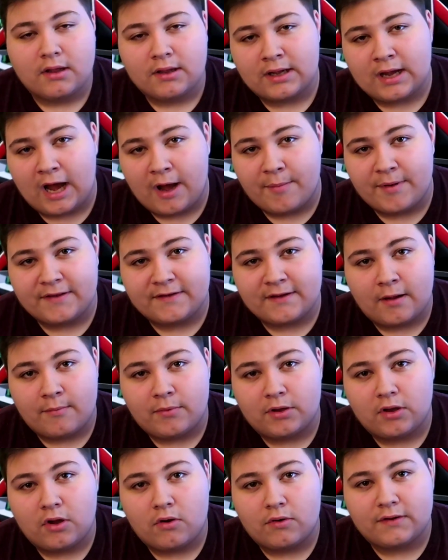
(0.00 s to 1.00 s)
comment down
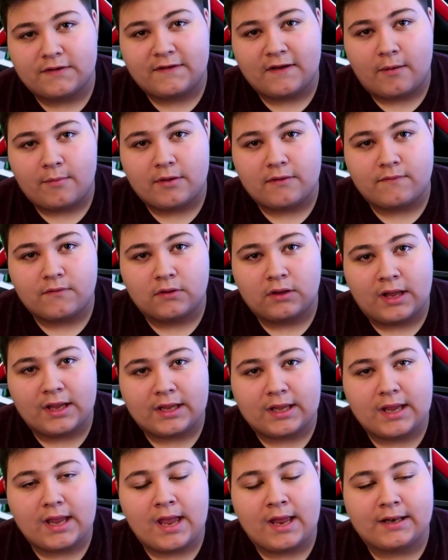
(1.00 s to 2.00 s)
below to tell me if you
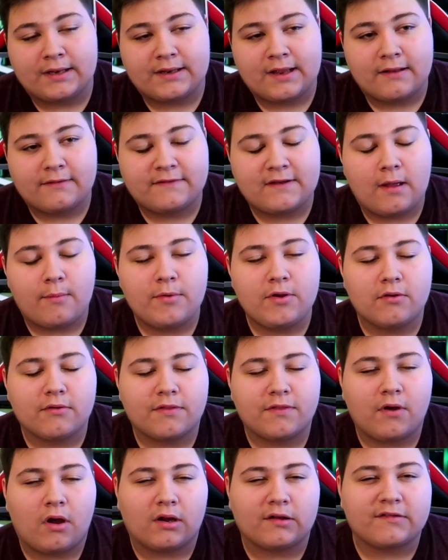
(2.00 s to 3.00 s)
like it, and tell me your
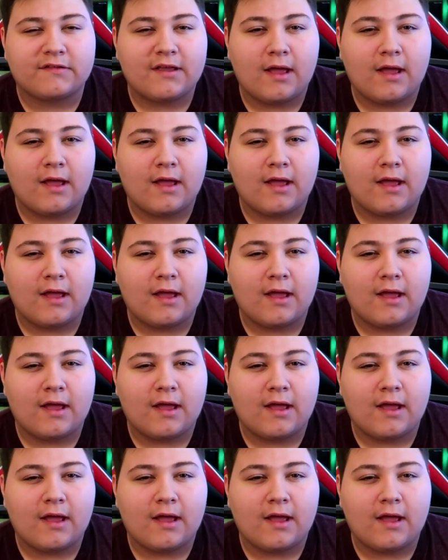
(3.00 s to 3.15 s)
thoughts.